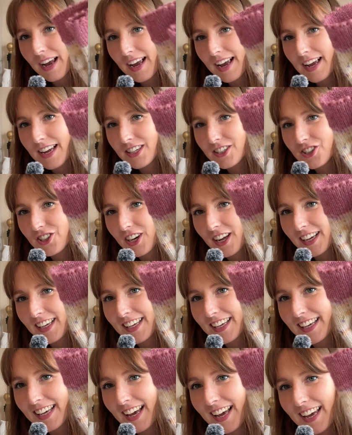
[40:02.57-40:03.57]
edge.
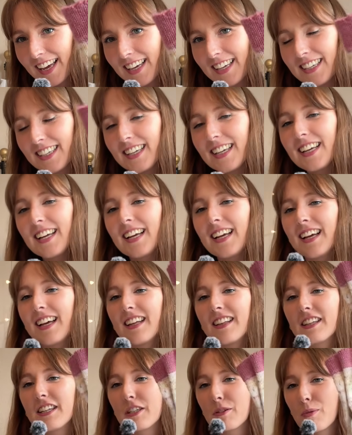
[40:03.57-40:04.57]
Again,
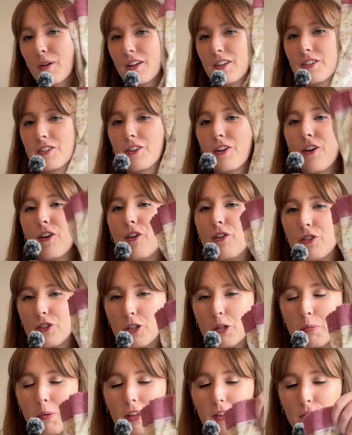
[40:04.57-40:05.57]
these ones
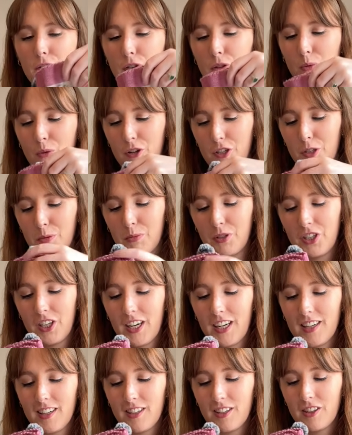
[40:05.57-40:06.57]
also been through the washing
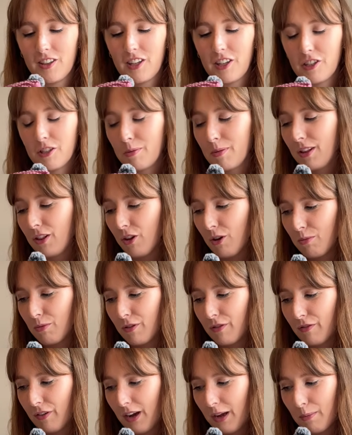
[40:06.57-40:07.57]
machine. They used to be a lot
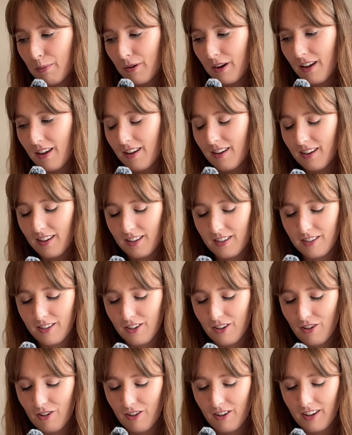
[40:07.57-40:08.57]
more vibrant, and
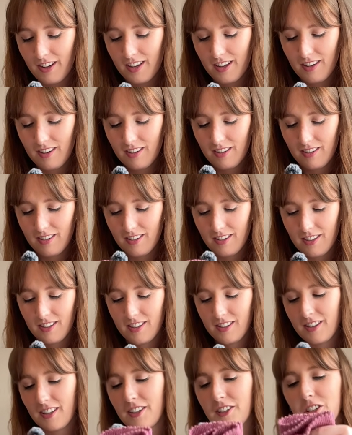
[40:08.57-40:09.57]
now, oh,
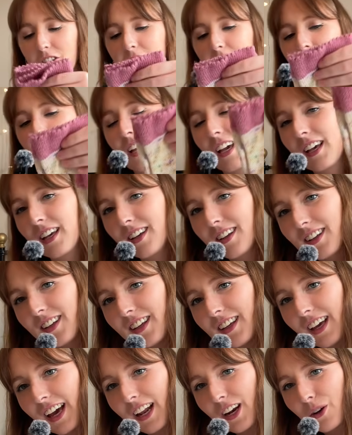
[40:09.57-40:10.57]
they're just like
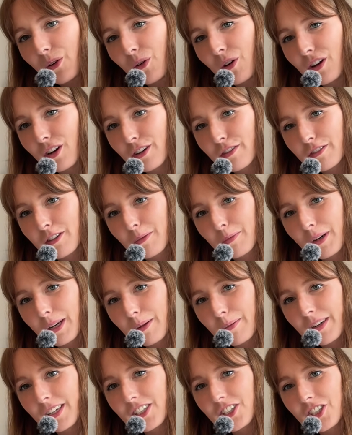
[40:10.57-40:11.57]
yellow all over pretty
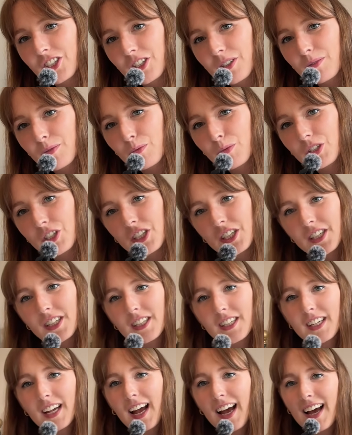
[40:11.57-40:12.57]
much, which is
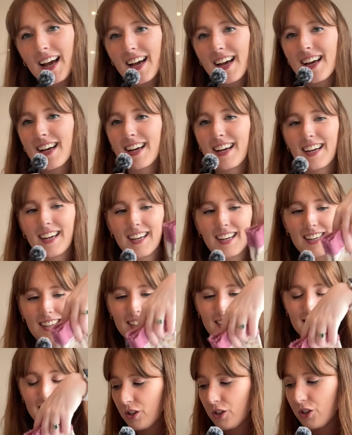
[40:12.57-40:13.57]

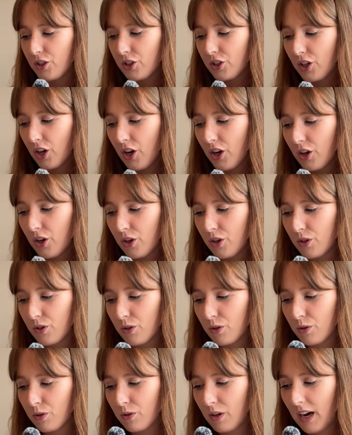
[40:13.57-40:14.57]
sad.
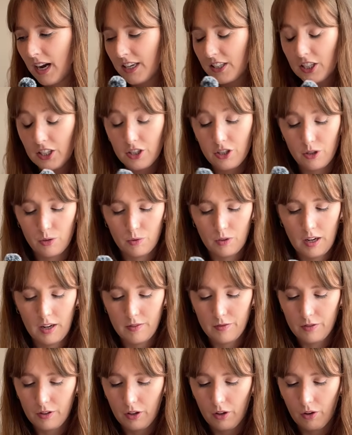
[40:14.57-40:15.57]
So I actually don't
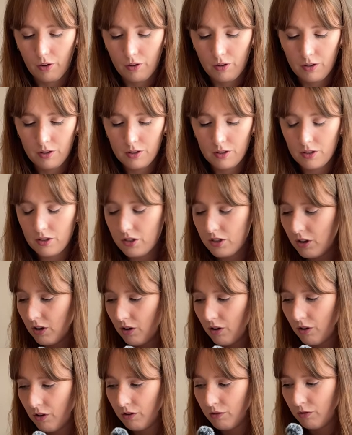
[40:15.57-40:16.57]
have the yarns
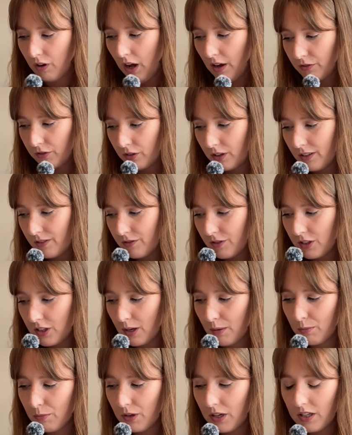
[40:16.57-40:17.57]
on Ravelry for
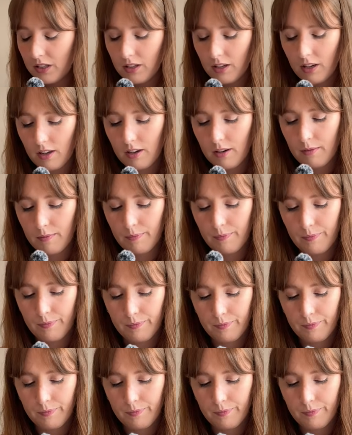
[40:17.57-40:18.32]
some reason,